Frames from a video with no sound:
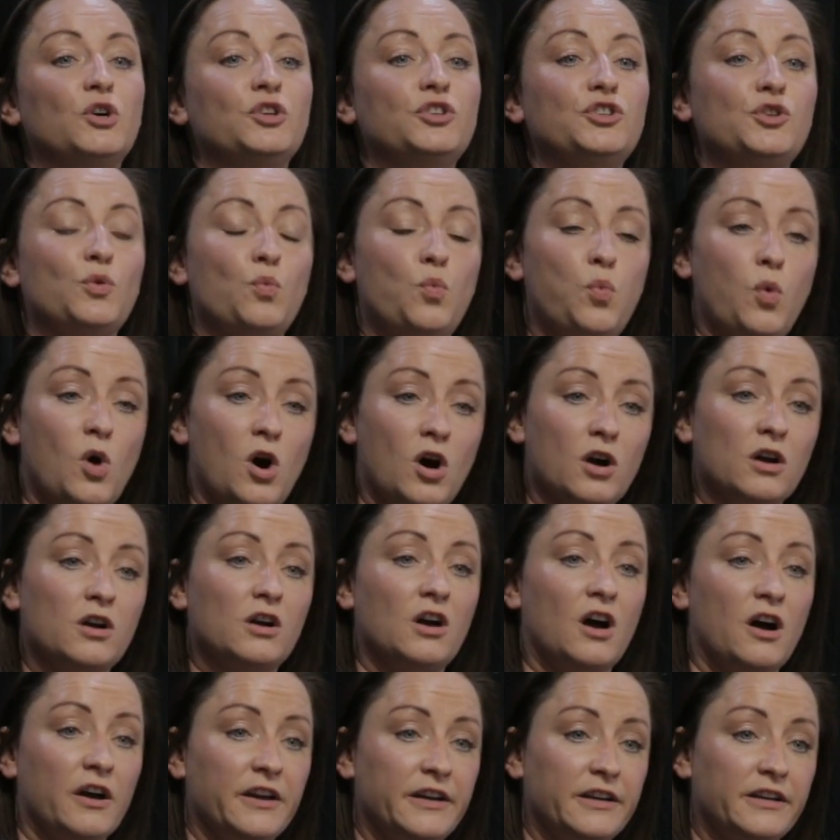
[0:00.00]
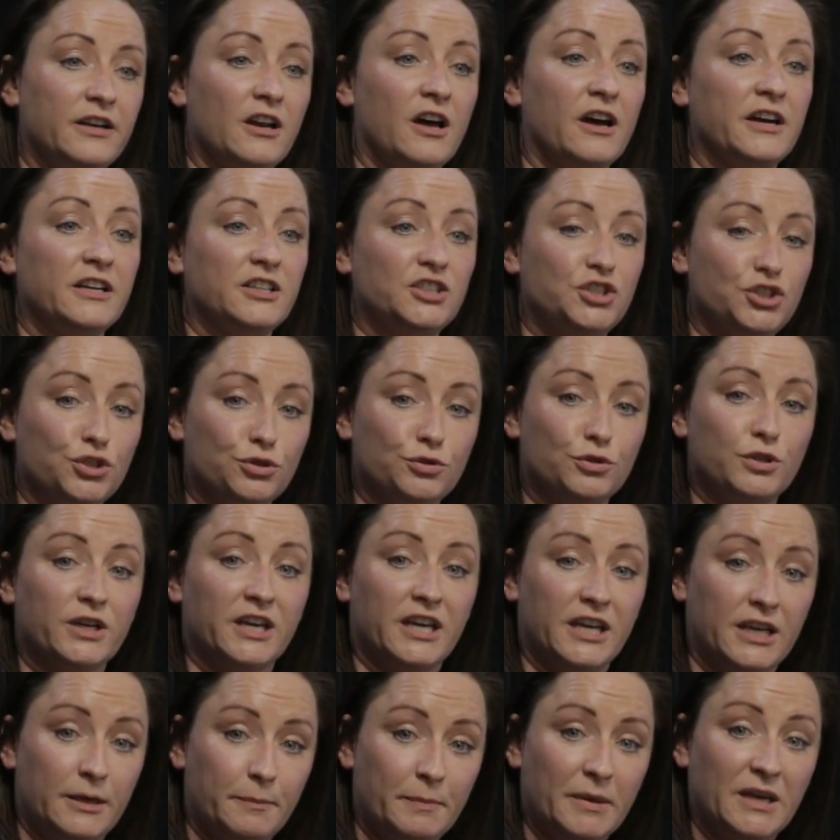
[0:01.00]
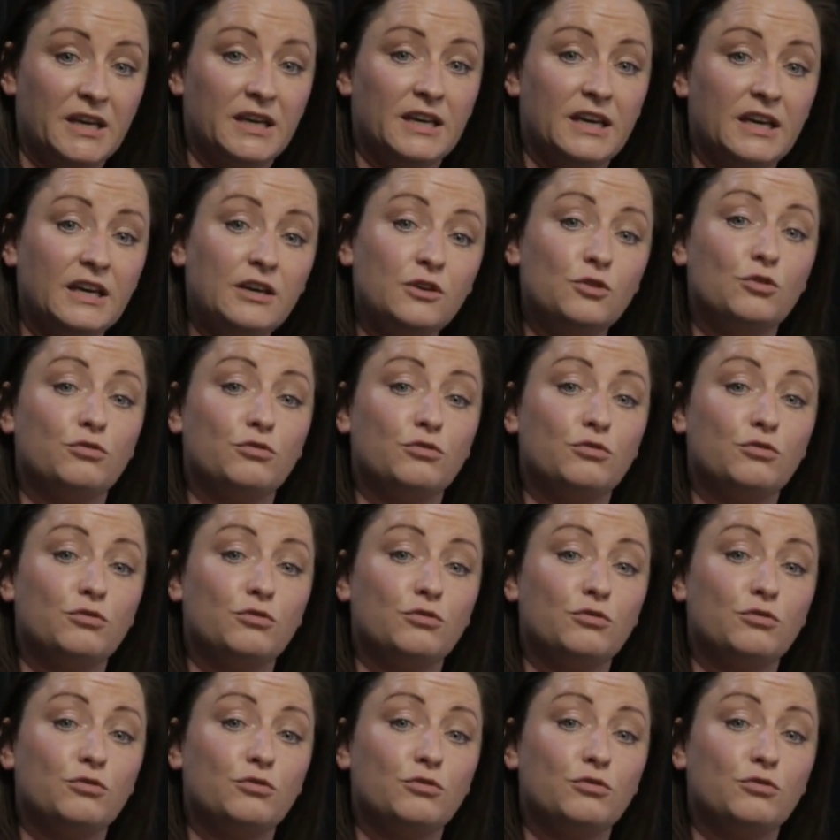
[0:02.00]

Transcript: under what guidelines you're keeping it,